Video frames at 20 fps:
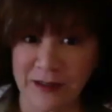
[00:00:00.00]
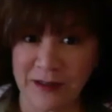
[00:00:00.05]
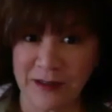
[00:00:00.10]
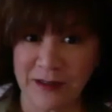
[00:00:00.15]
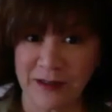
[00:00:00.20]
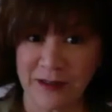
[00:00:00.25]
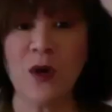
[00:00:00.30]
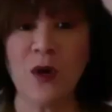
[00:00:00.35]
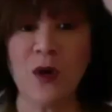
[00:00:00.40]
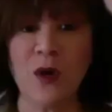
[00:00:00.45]

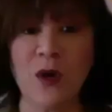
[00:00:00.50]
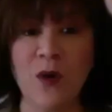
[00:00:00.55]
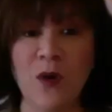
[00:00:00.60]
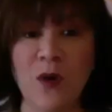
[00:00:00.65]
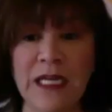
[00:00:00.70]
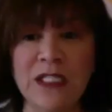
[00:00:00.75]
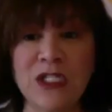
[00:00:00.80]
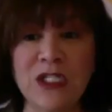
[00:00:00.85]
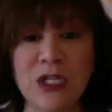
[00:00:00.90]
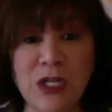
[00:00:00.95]

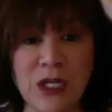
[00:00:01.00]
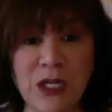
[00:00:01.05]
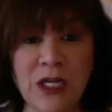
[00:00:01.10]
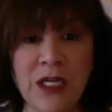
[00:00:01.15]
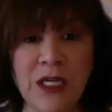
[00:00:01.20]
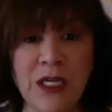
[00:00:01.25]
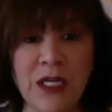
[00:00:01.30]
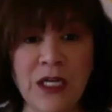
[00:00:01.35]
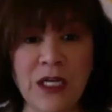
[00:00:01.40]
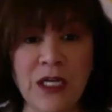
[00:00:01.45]
So it's
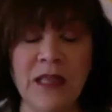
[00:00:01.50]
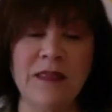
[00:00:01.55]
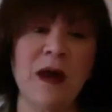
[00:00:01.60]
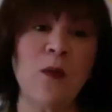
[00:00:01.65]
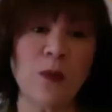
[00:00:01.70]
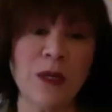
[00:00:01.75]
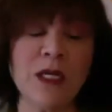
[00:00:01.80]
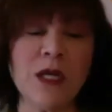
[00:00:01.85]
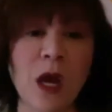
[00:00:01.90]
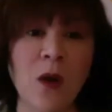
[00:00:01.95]
good in
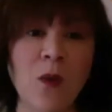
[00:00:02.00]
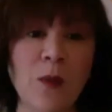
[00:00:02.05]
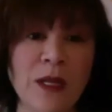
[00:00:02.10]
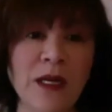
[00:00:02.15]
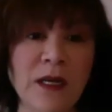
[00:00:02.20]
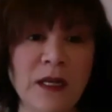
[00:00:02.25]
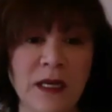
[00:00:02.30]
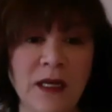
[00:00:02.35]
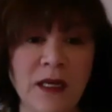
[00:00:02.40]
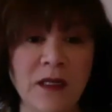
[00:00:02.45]
that we know
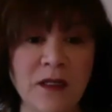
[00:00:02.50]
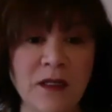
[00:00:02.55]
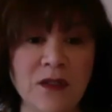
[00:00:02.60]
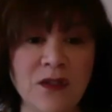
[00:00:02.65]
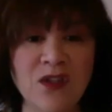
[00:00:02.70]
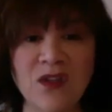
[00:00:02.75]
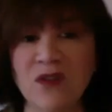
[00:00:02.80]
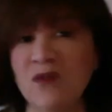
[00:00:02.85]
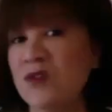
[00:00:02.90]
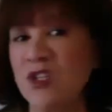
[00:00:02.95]
what it
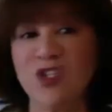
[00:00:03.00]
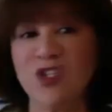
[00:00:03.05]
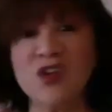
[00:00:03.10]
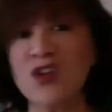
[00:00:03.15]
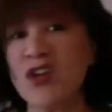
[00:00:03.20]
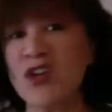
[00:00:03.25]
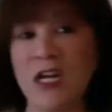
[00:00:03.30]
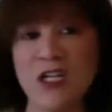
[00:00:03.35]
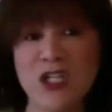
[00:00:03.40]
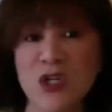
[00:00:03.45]
is, so
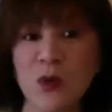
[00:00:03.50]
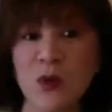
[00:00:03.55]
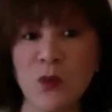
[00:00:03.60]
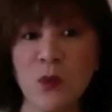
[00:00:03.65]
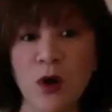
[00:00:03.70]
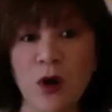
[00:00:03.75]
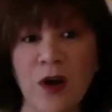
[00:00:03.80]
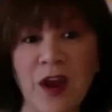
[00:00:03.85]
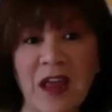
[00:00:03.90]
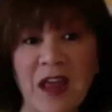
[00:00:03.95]
not to
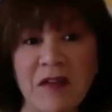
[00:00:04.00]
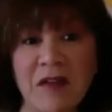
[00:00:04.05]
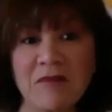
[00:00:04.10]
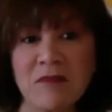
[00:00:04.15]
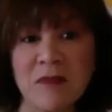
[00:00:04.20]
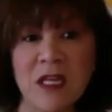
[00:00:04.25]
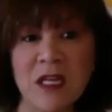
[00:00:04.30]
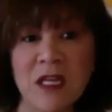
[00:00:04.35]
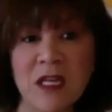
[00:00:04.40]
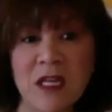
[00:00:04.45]
worry.
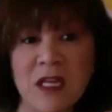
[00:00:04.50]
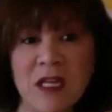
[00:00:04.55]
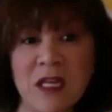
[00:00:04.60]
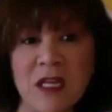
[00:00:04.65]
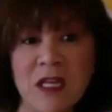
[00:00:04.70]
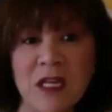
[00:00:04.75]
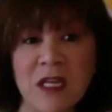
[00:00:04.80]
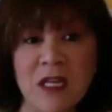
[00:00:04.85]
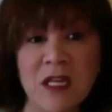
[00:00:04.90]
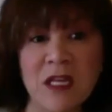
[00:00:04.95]

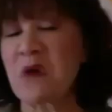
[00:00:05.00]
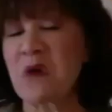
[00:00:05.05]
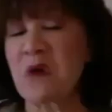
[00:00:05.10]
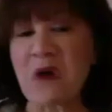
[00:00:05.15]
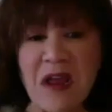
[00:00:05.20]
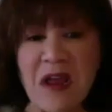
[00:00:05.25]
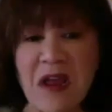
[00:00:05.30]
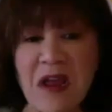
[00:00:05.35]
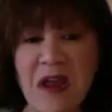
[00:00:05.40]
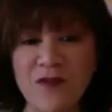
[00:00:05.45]
Don't
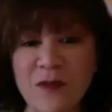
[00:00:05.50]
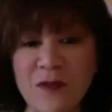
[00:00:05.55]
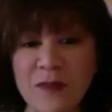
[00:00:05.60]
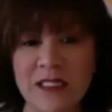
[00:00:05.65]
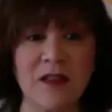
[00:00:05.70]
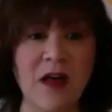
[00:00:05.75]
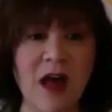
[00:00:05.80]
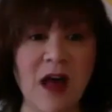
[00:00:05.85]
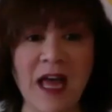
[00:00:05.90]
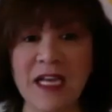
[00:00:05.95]
worry if you
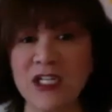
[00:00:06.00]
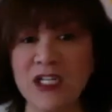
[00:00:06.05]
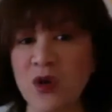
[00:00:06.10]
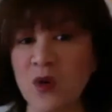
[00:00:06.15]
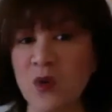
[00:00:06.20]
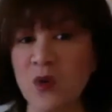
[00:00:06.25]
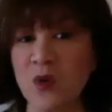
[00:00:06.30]
miss a line.